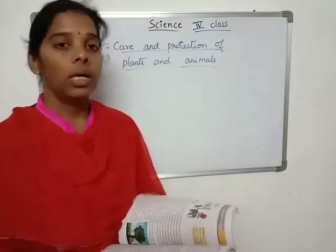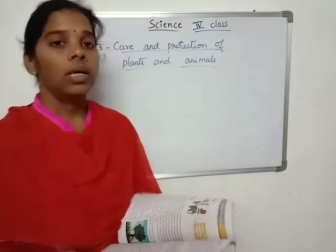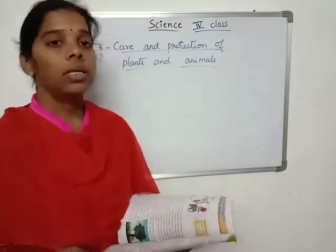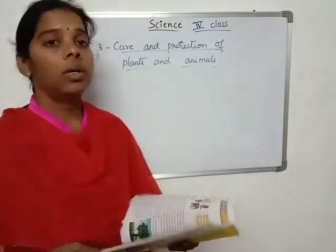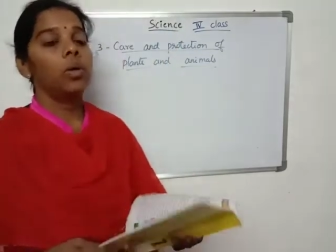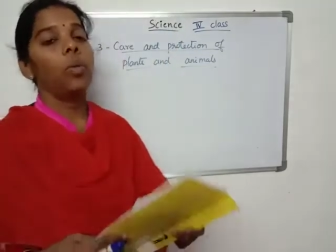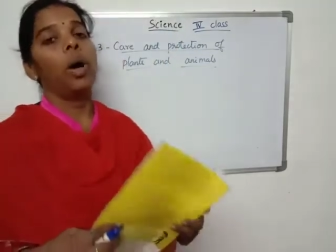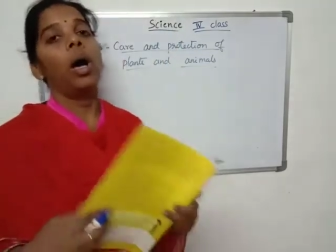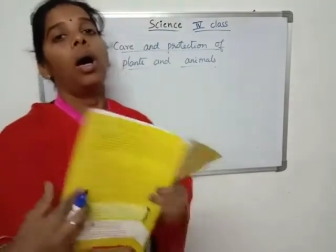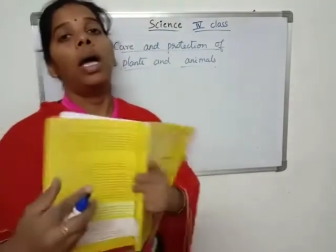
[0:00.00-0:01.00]
So
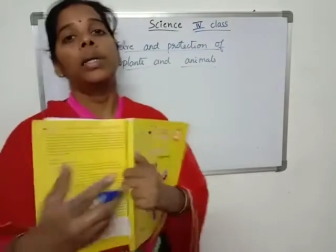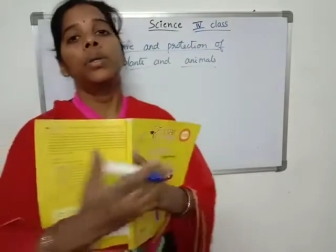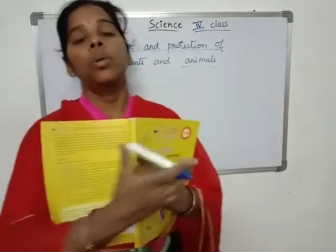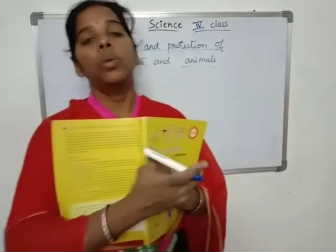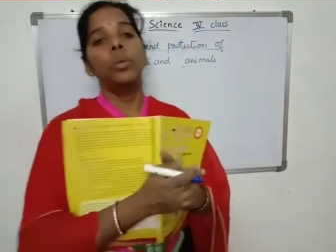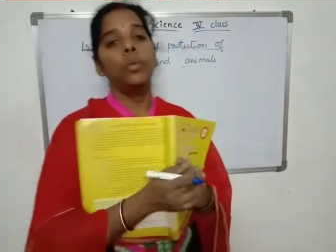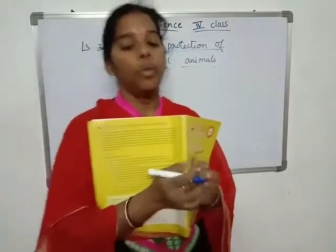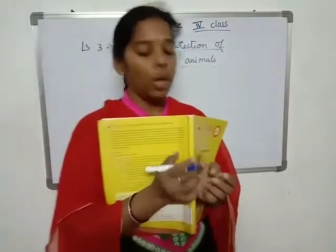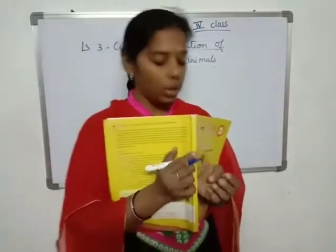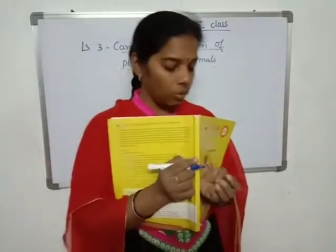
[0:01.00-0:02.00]
at home,
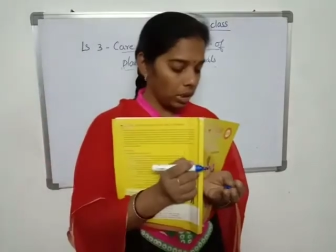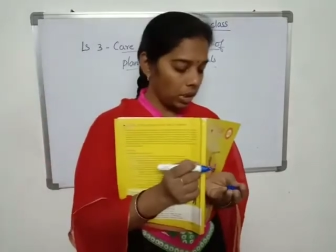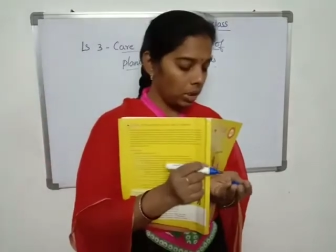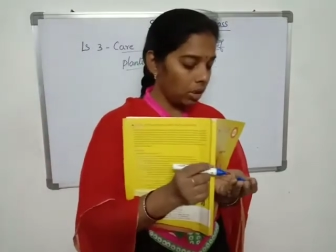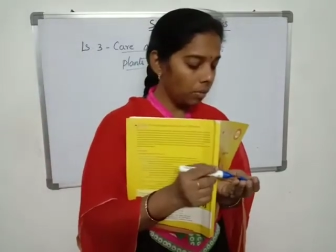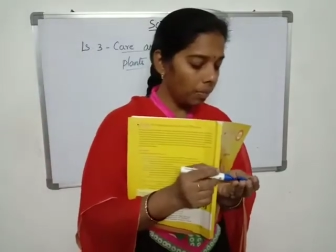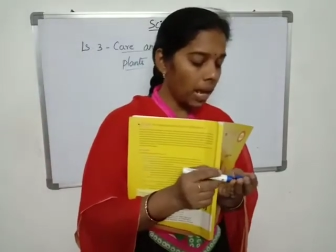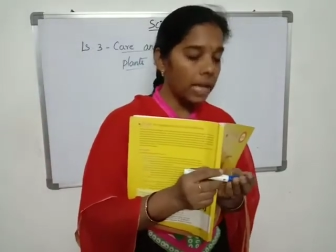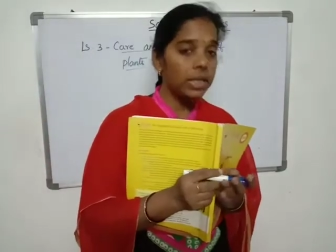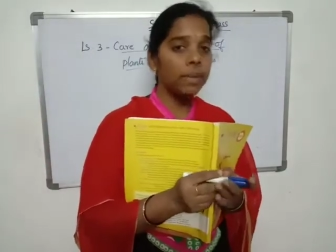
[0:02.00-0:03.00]
when we
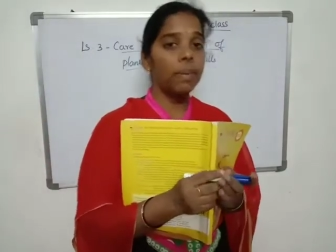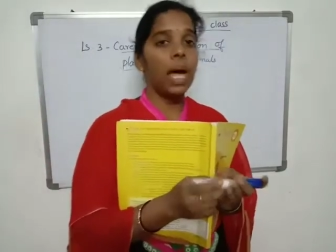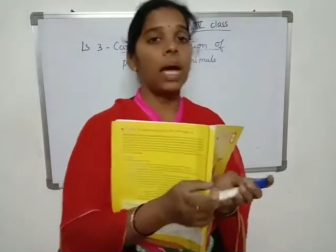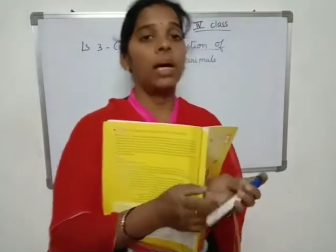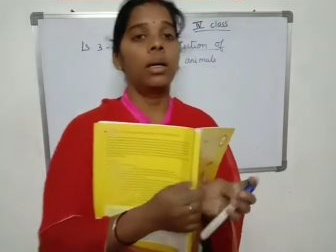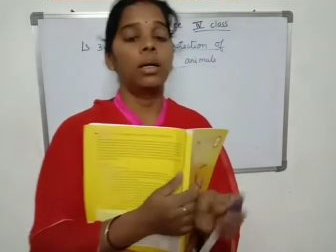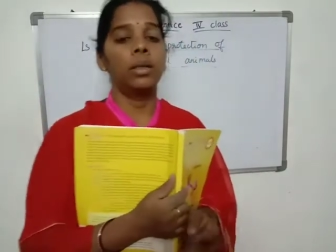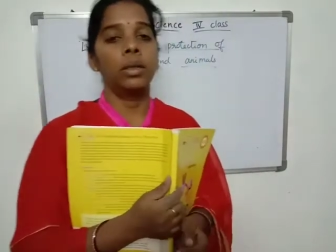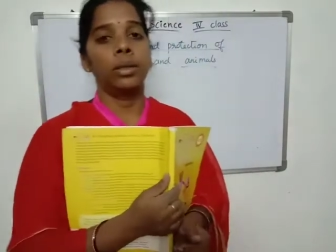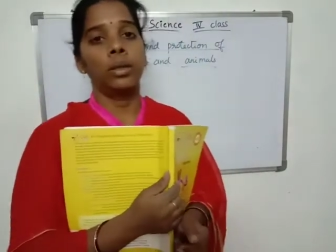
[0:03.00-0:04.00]
plant
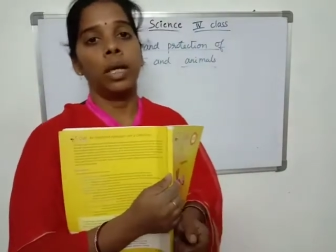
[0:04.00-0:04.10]
a